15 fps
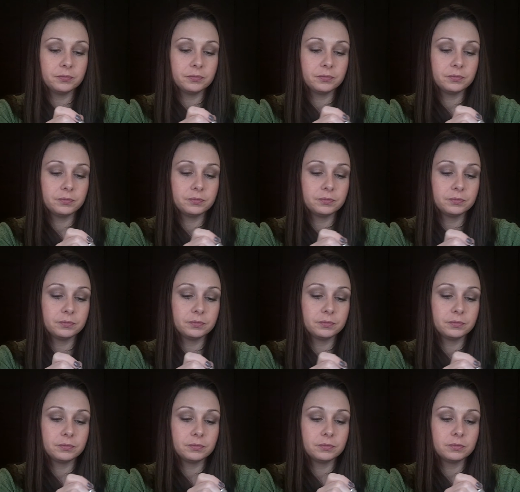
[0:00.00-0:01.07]

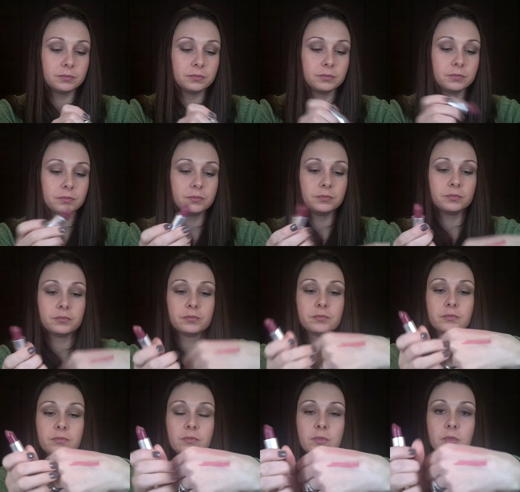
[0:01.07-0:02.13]

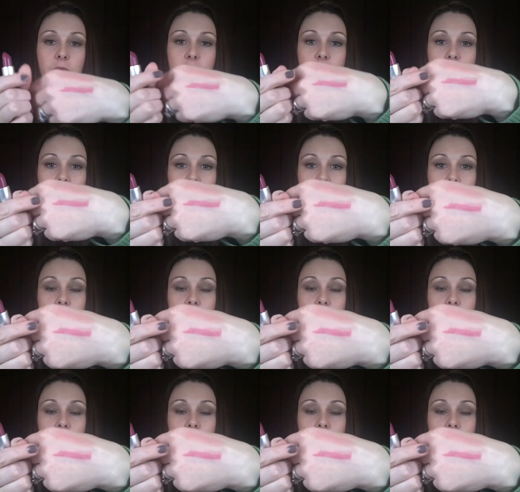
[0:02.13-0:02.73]
(no one is talking)